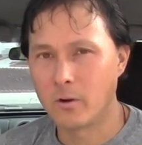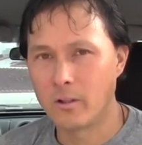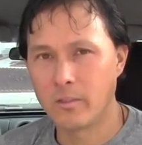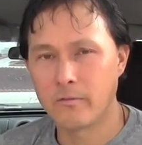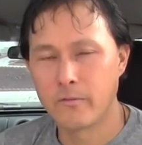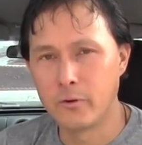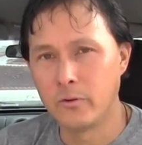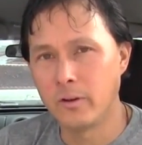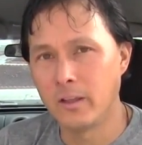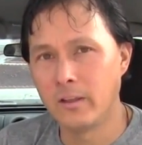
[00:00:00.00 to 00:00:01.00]
Well, the
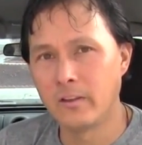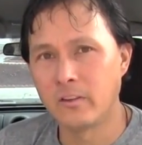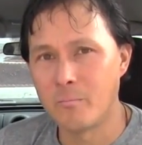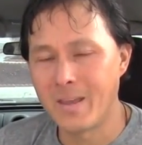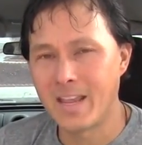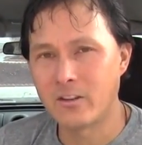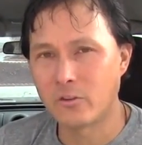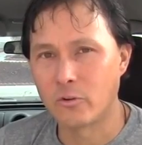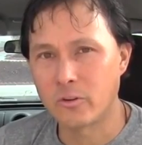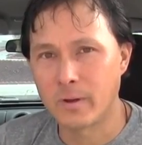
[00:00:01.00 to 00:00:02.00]
fruit is the main
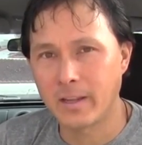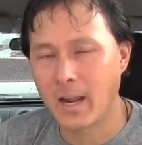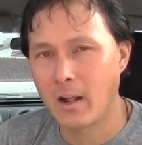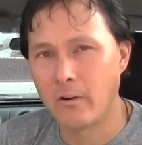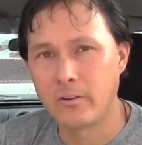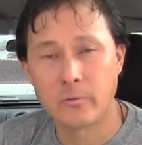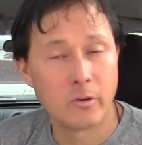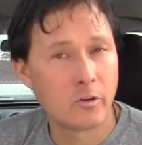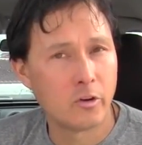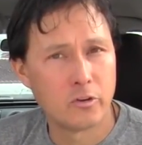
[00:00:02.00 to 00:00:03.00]
source of my calories, and
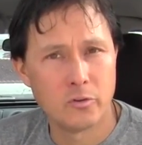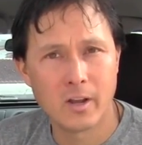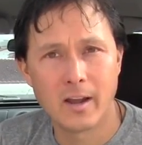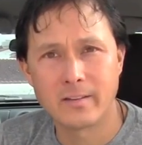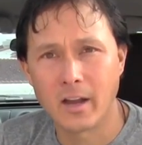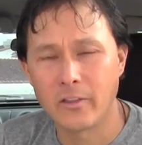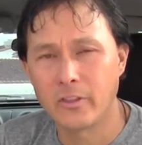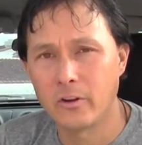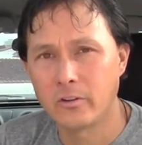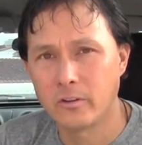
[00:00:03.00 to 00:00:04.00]
I encourage you guys out
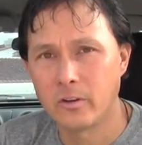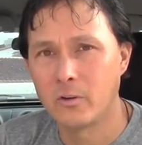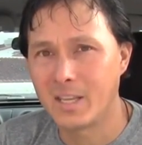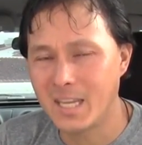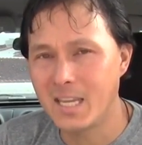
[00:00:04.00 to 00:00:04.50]
there to, you know,